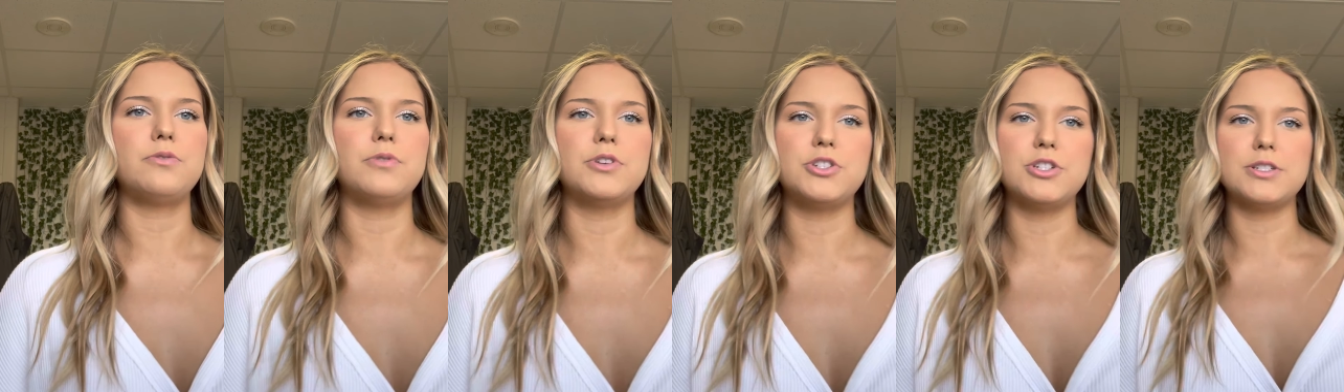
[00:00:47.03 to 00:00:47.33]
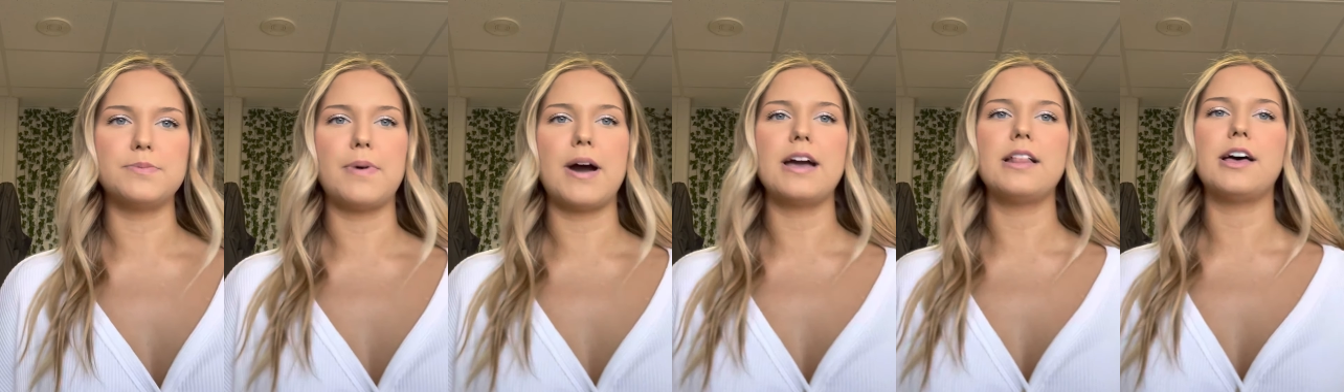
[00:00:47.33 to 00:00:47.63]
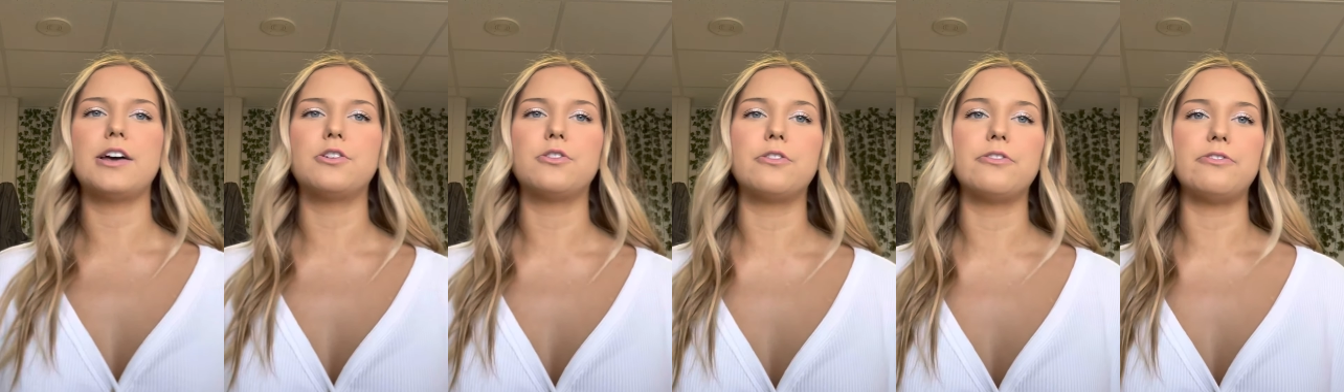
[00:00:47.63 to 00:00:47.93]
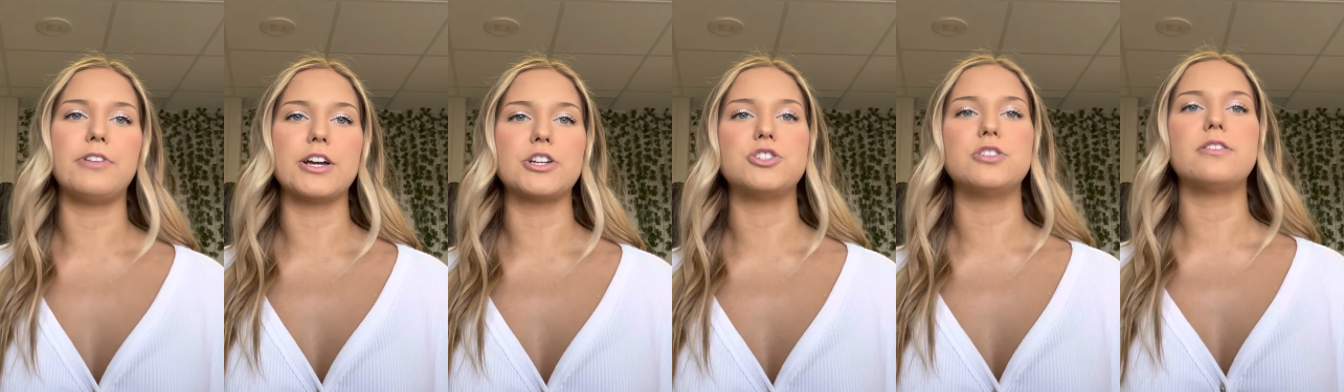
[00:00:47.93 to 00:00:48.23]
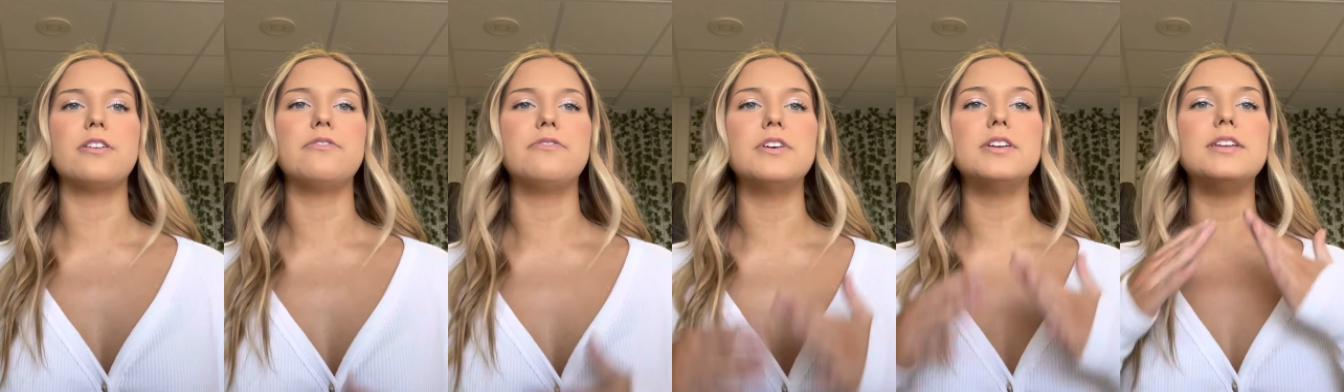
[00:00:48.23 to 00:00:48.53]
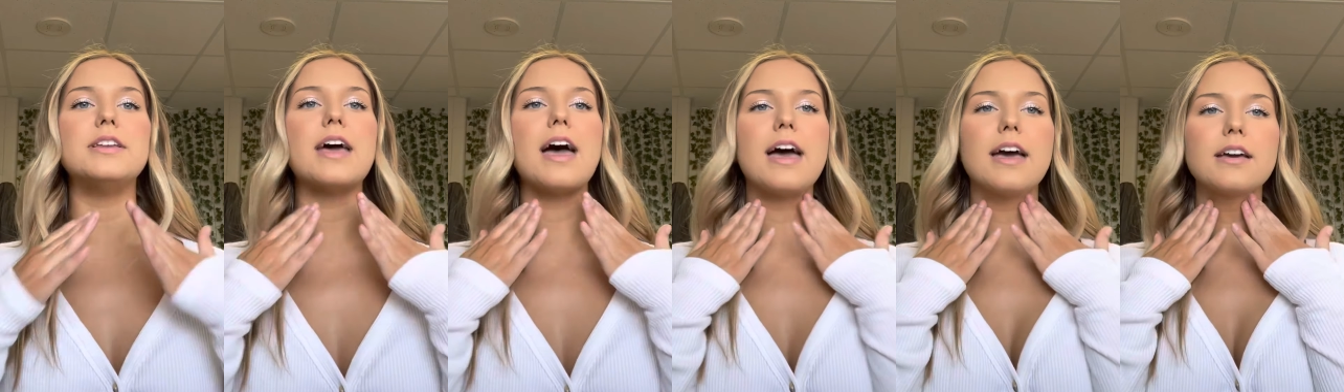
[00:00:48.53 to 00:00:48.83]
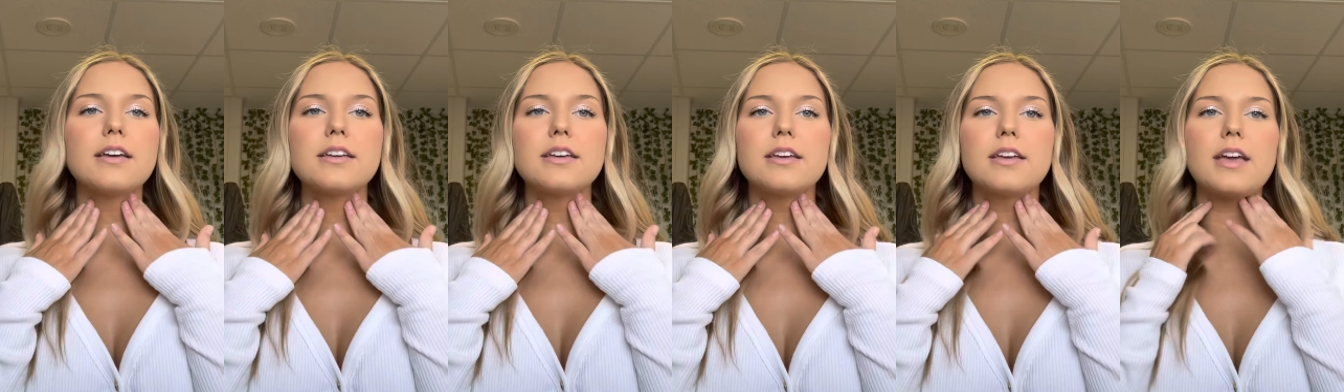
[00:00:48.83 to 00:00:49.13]
which is bilateral flexion of the
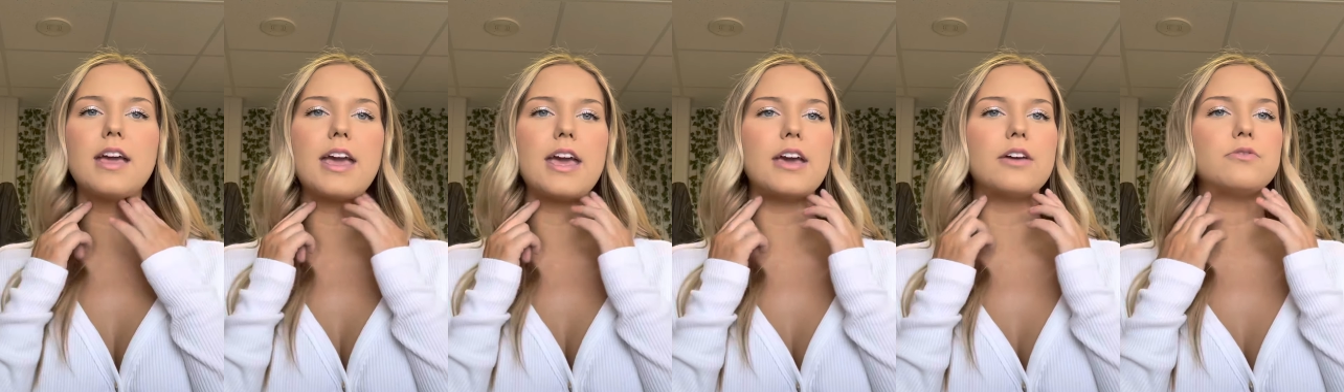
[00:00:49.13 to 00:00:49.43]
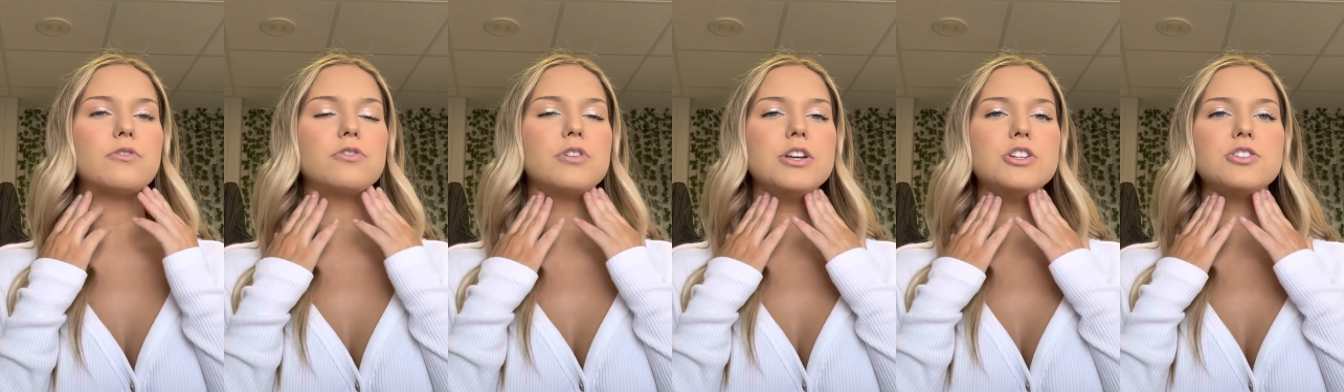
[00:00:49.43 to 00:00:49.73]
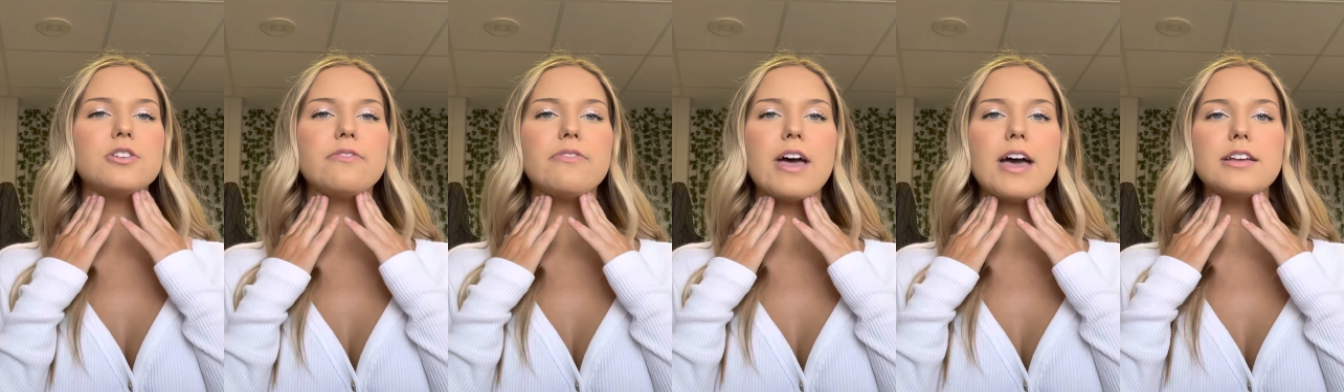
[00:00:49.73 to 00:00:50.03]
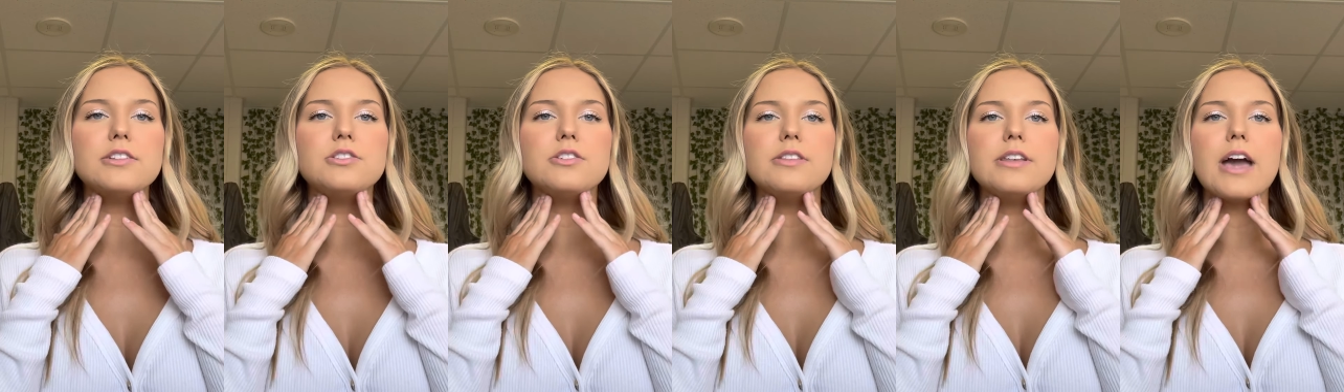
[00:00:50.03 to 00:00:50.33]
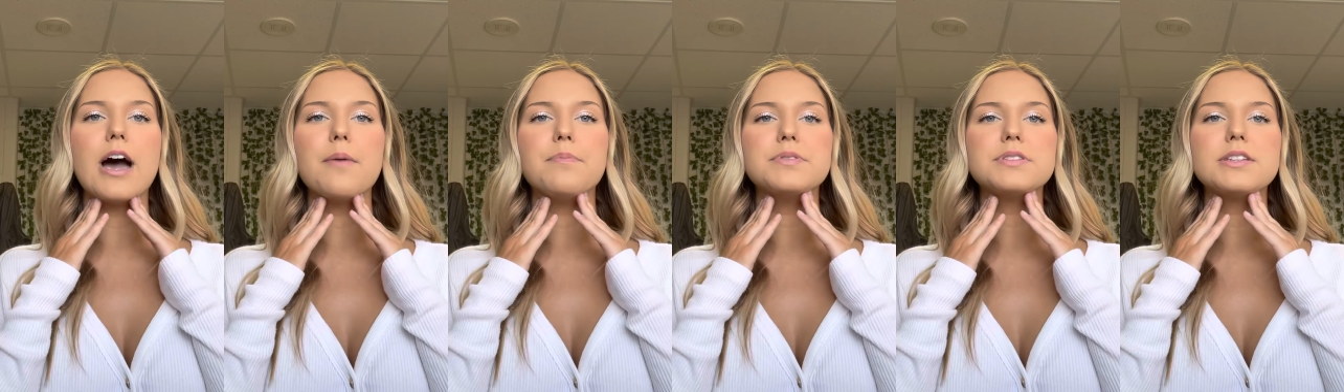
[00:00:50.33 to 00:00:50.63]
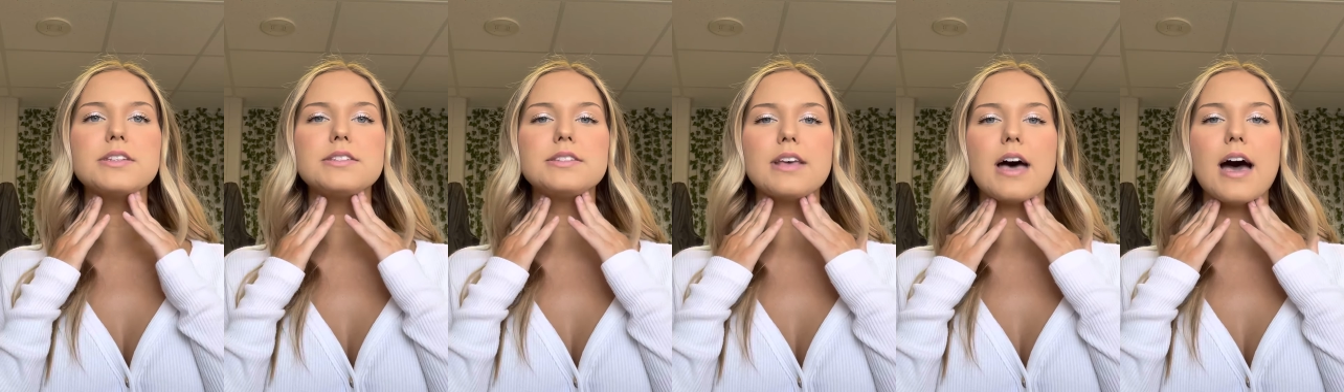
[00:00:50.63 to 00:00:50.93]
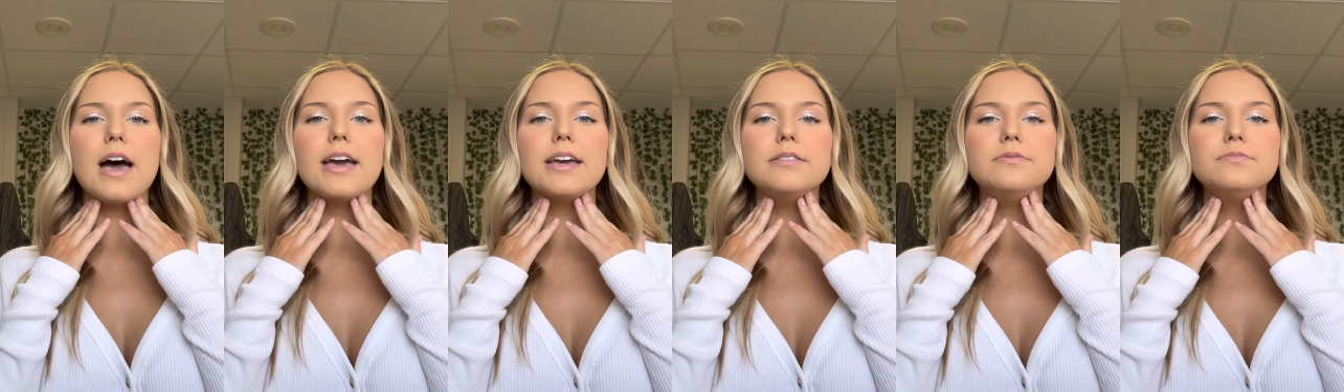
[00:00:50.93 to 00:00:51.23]
neck and rotation of the head to the opposite side.